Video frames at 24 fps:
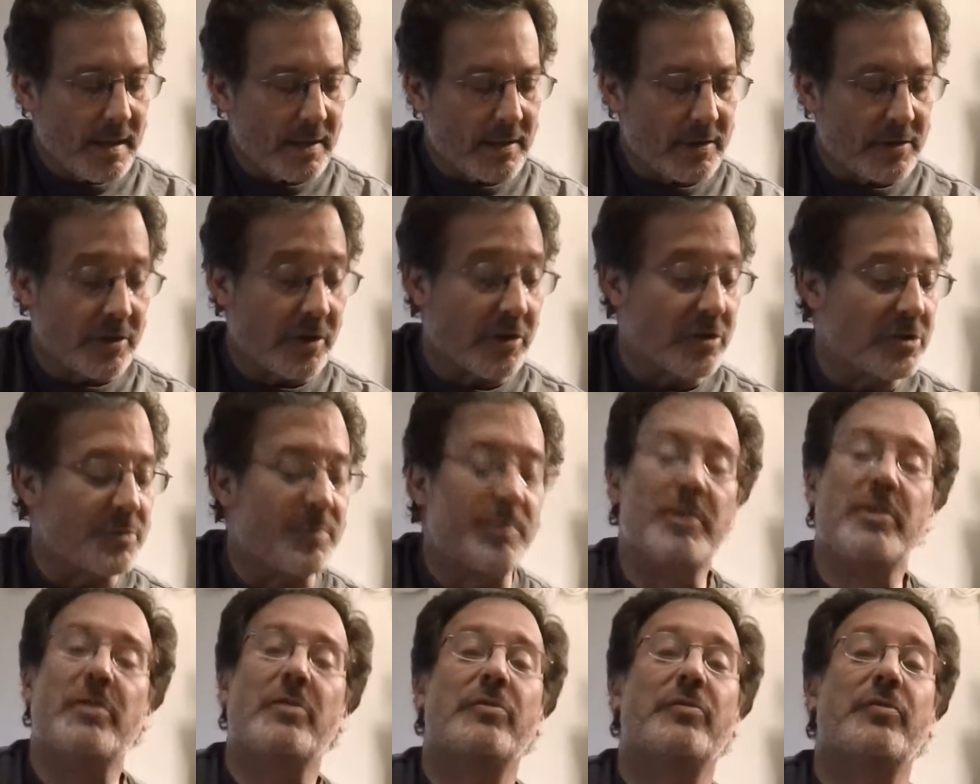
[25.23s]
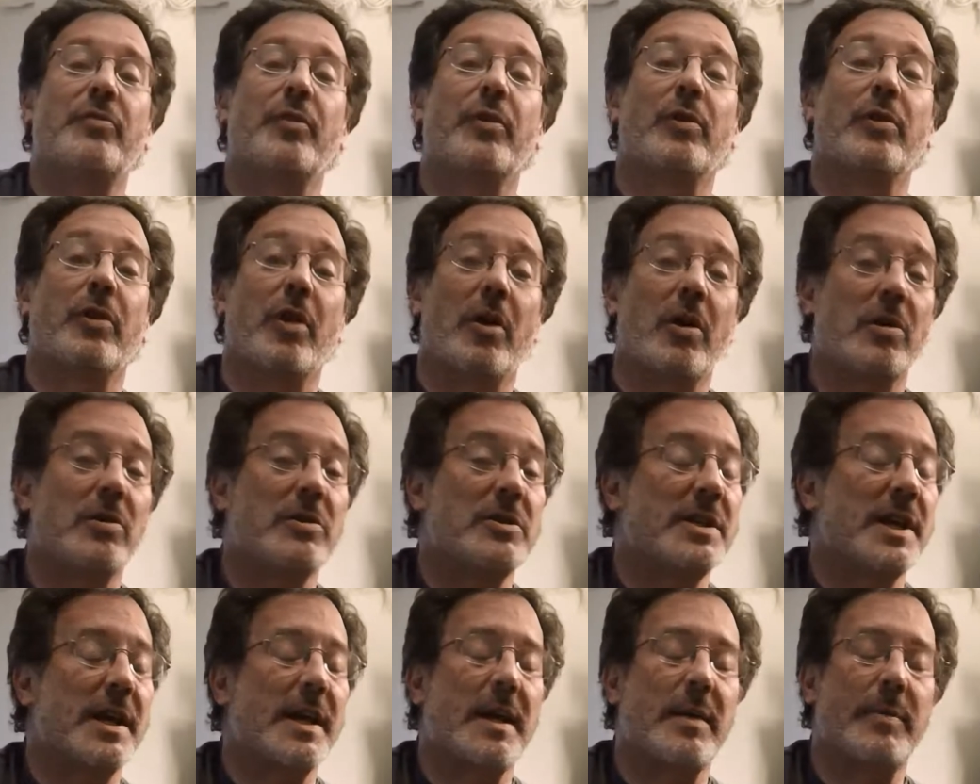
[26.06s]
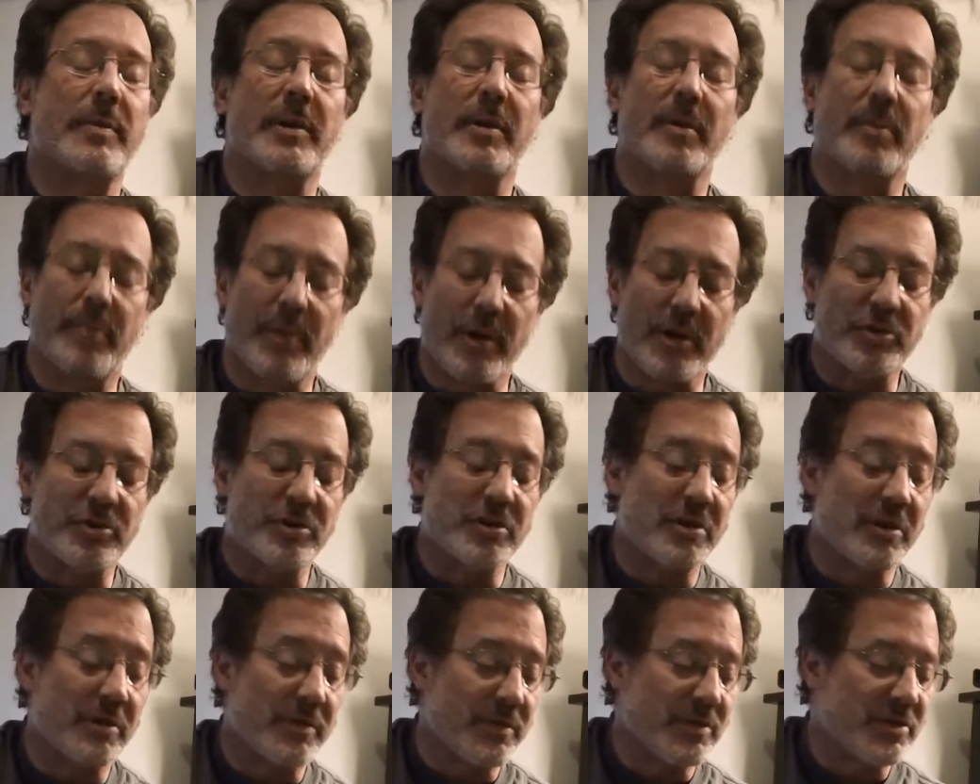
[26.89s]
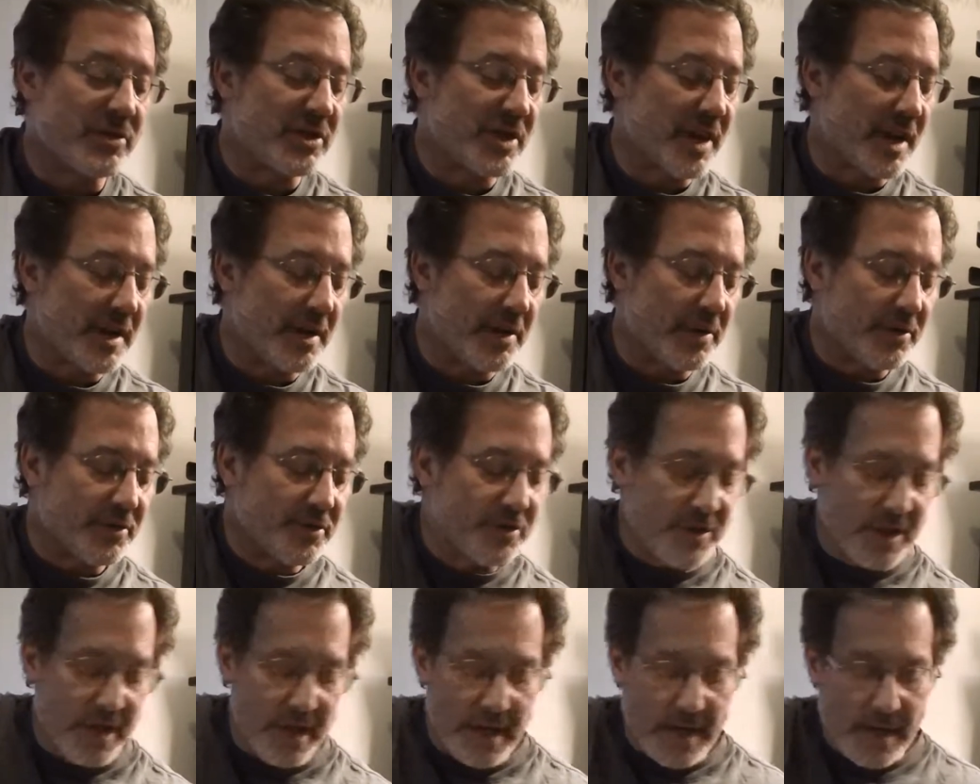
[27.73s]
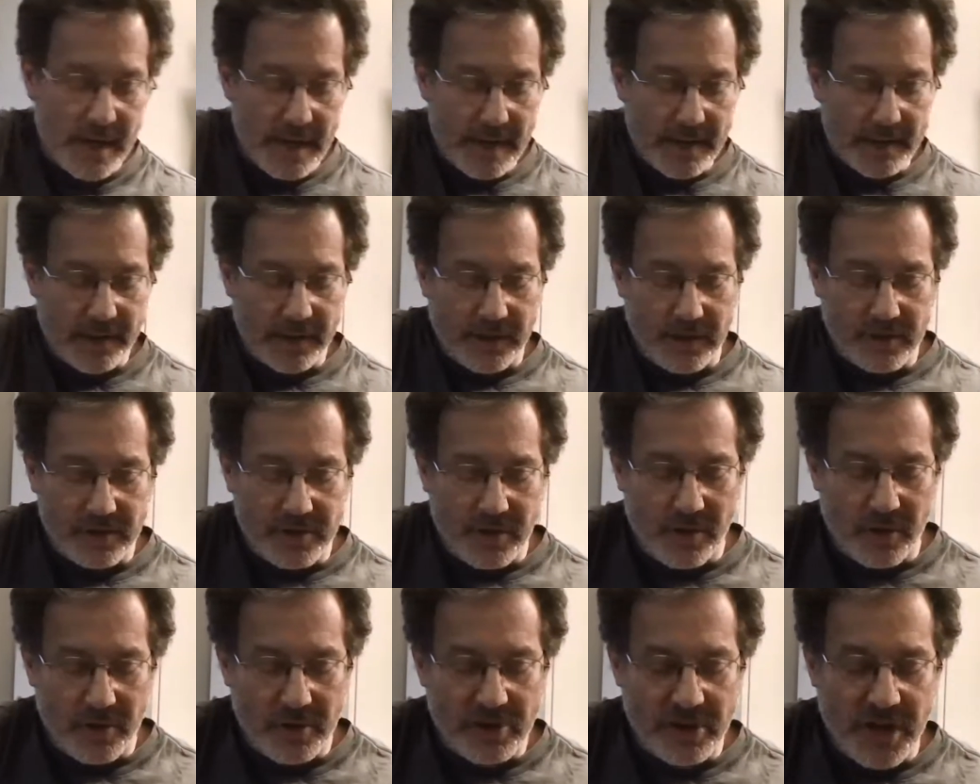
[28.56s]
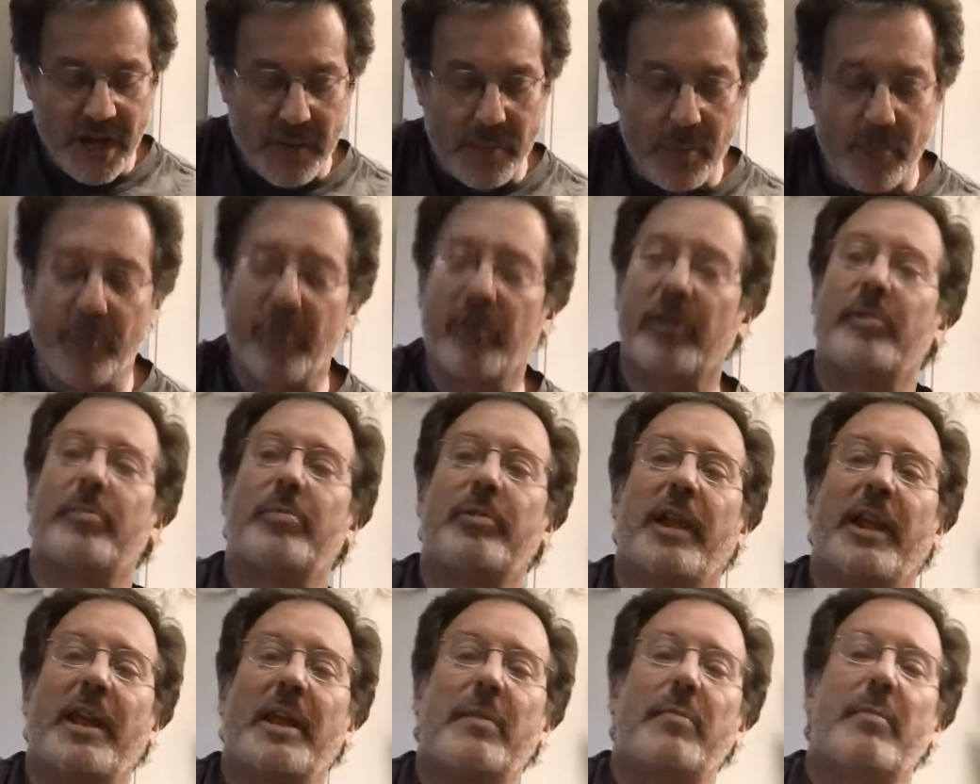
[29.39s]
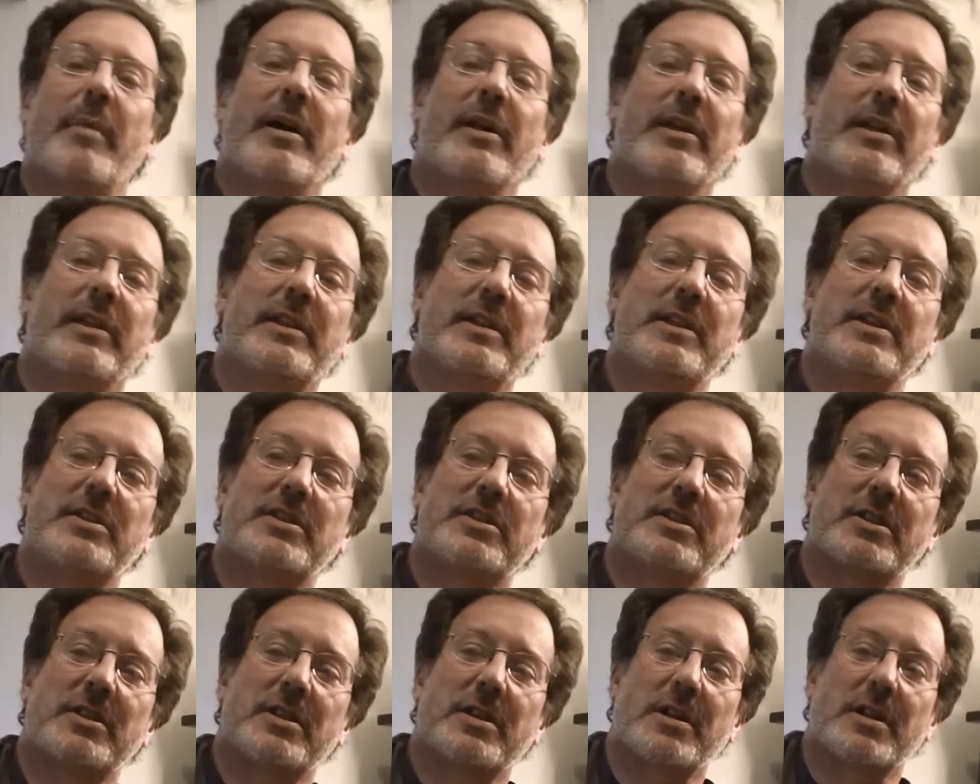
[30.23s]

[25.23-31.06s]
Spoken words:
Guitar has been used for a long time in a bunch of different styles. The guitar is capable of playing melodies,